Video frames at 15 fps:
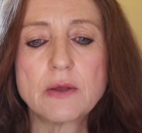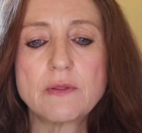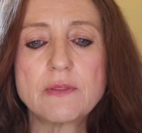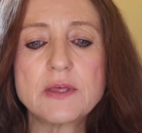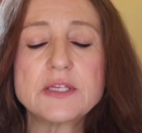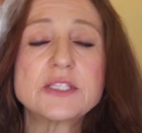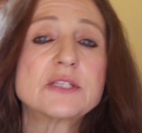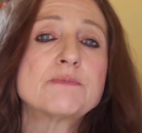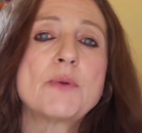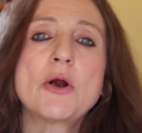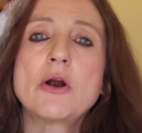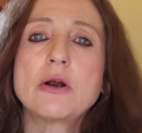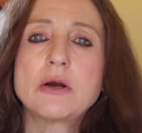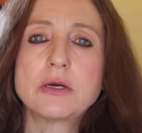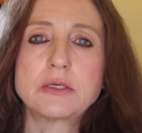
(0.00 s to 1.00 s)
This
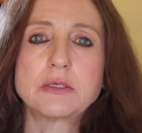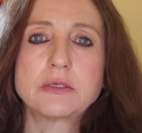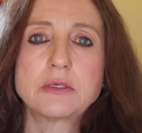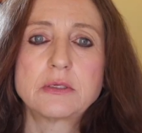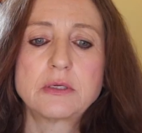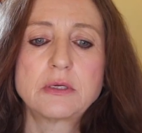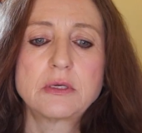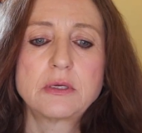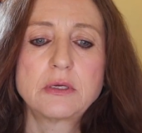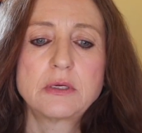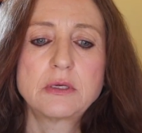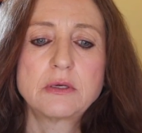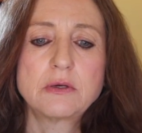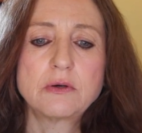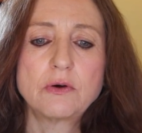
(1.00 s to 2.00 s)
part
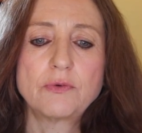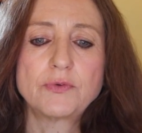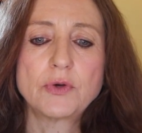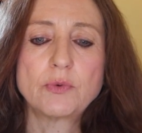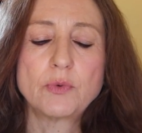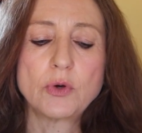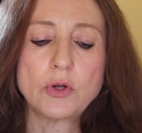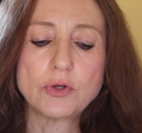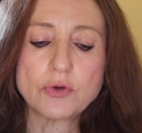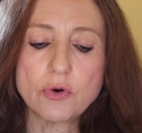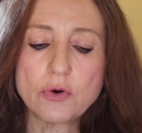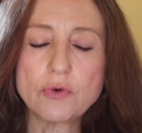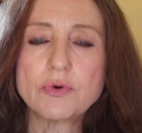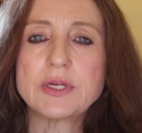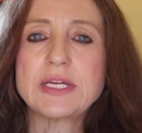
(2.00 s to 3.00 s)
of your world
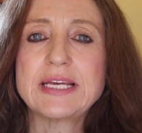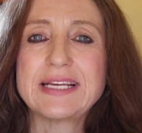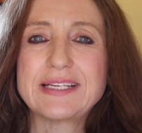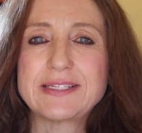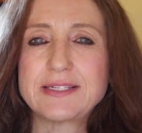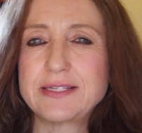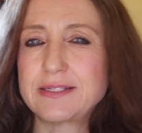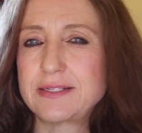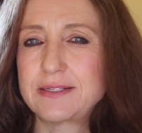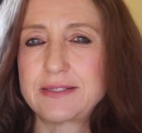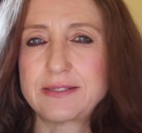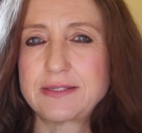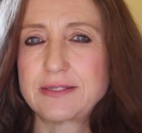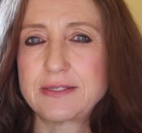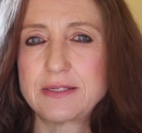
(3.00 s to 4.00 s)
already
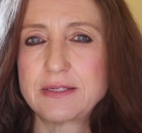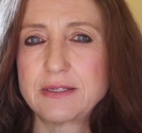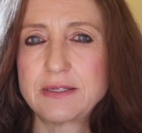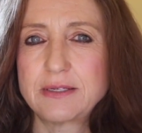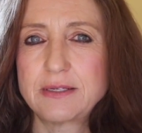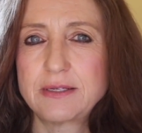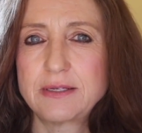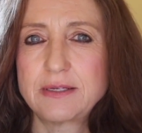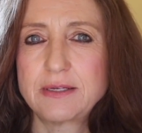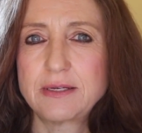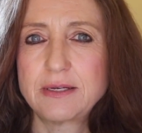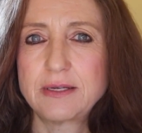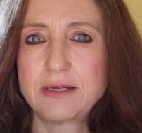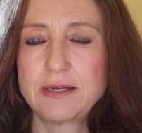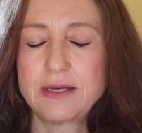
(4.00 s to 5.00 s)
exists.
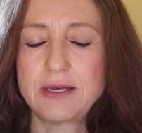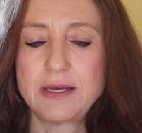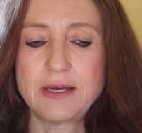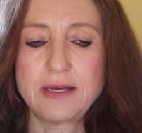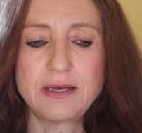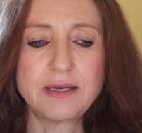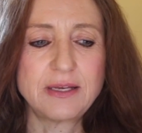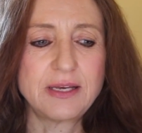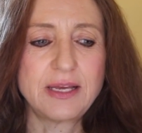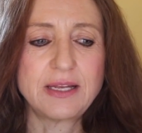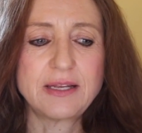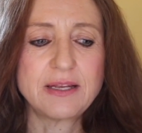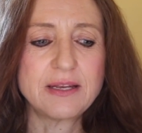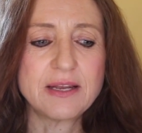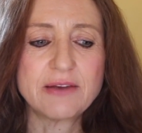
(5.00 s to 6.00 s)

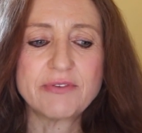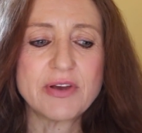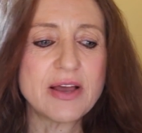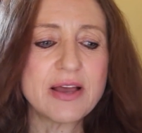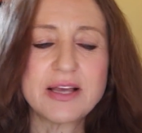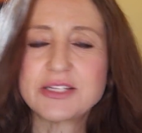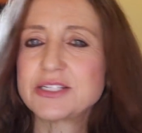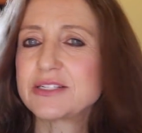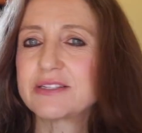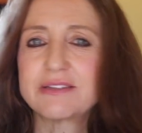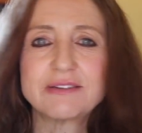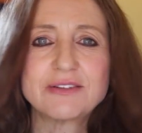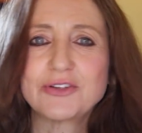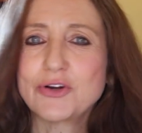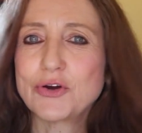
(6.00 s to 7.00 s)
It never
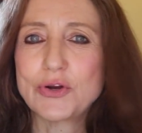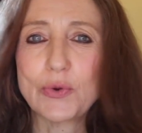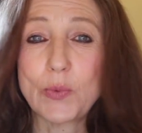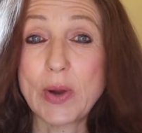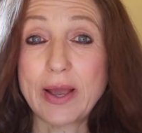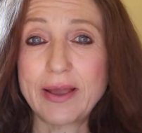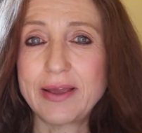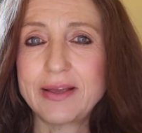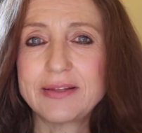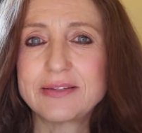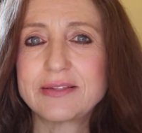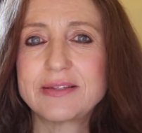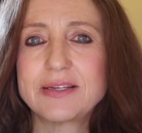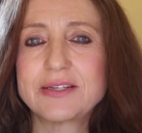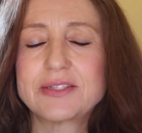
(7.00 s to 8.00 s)
has gone
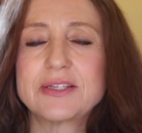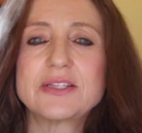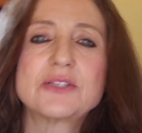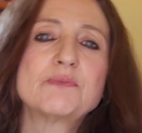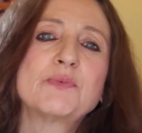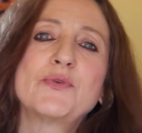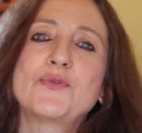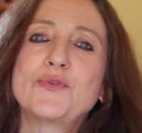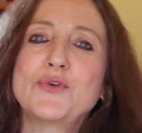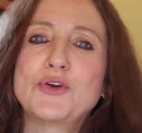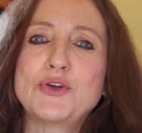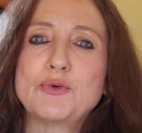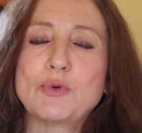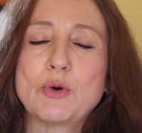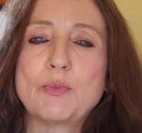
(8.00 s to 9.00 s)
away. It exists before
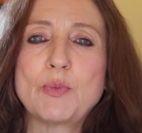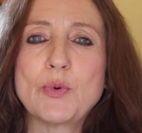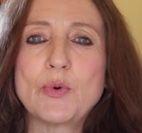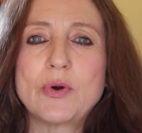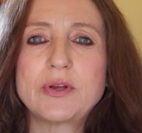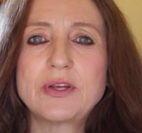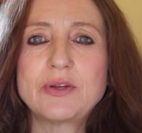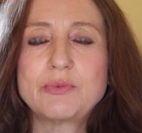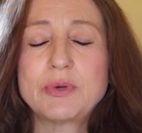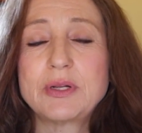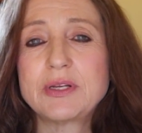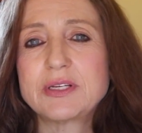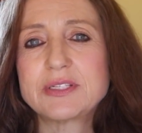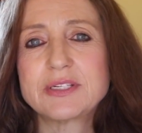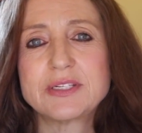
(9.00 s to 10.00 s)
you were born. It will
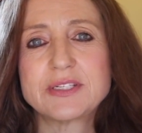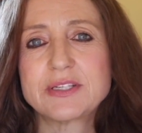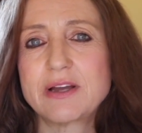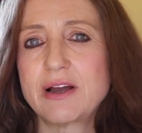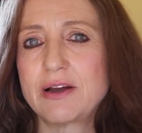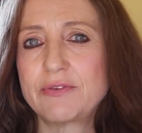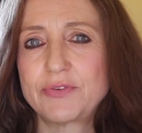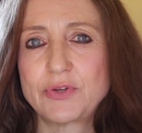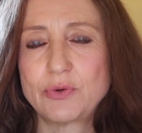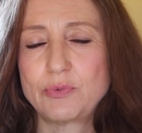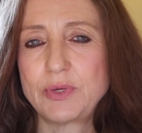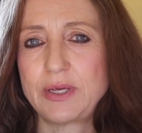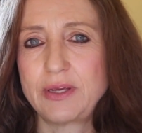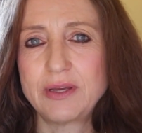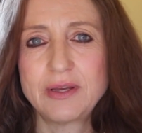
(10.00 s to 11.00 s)
exist after
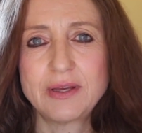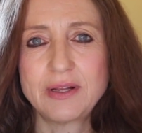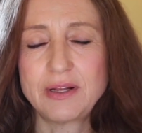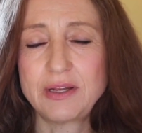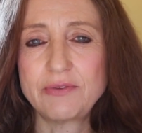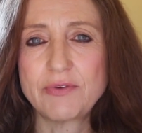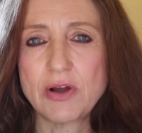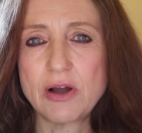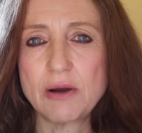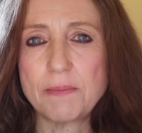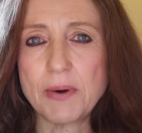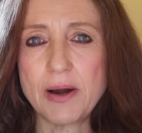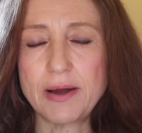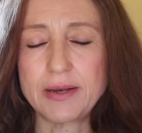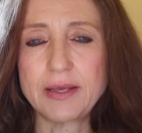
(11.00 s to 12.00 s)
we leave our
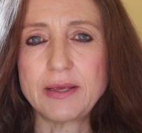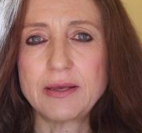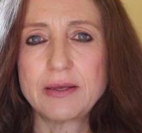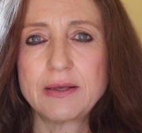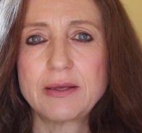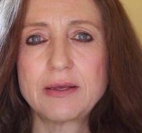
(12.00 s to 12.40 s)
body.